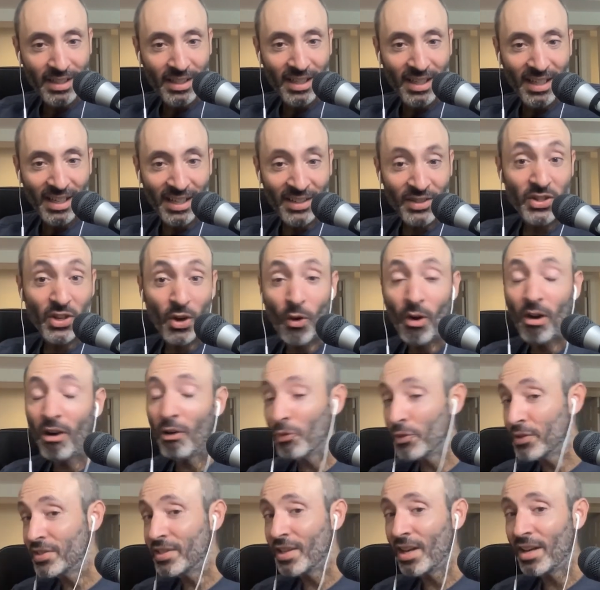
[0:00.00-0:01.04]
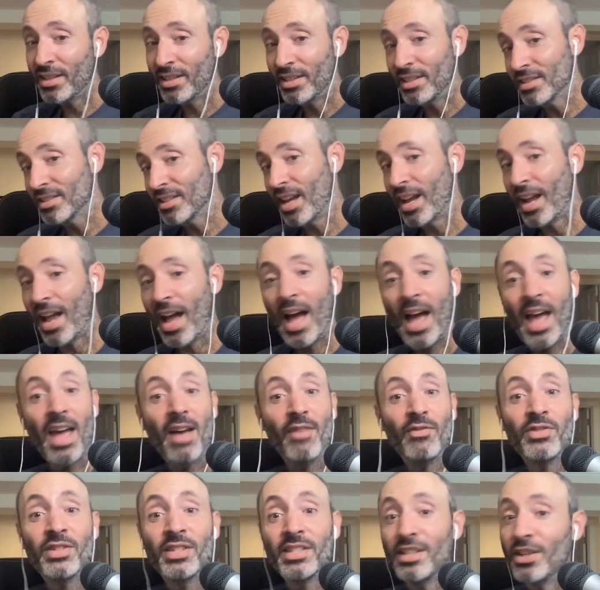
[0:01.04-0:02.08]
And so all of a sudden he's like, I
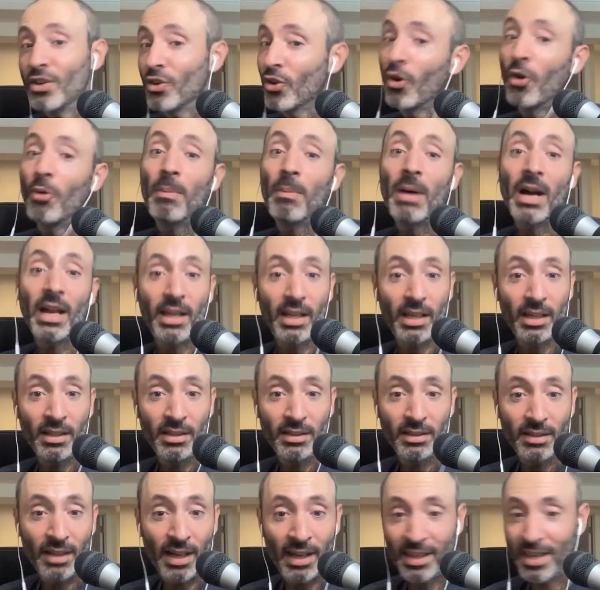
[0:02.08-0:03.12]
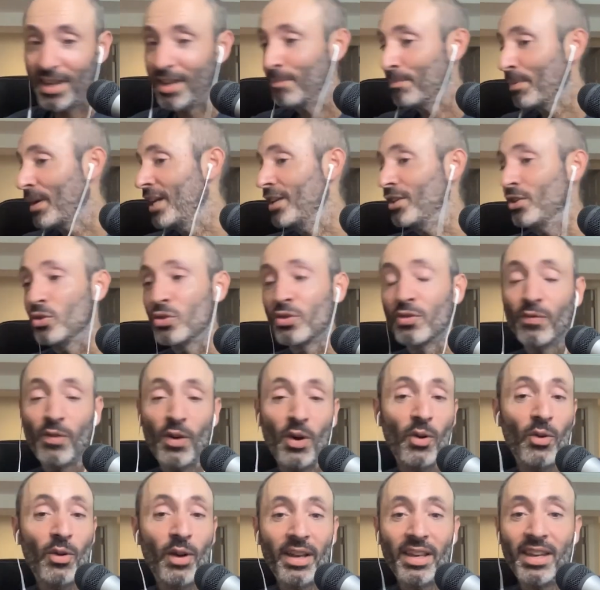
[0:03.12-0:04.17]
have zero money. I can't buy a used
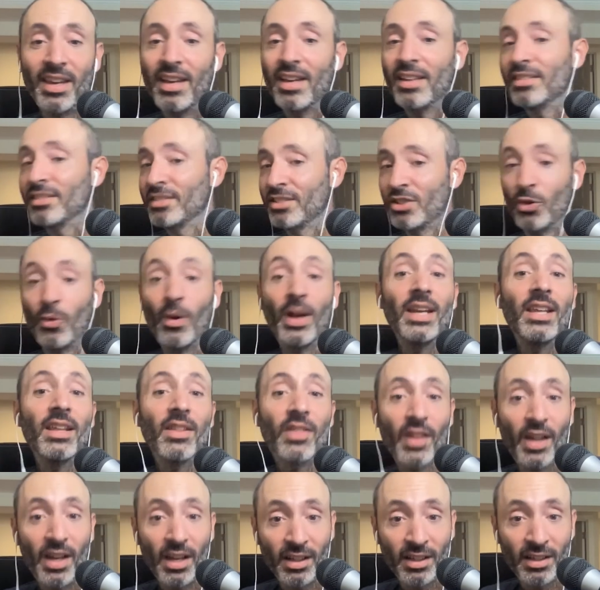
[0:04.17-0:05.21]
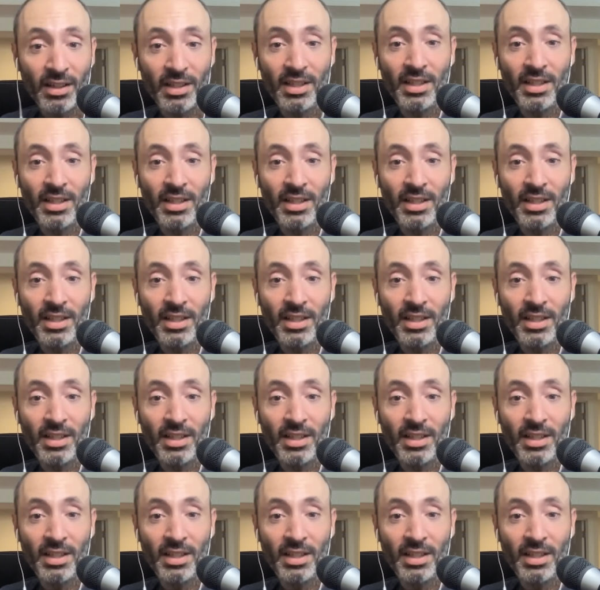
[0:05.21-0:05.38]
phone. I can't do anything.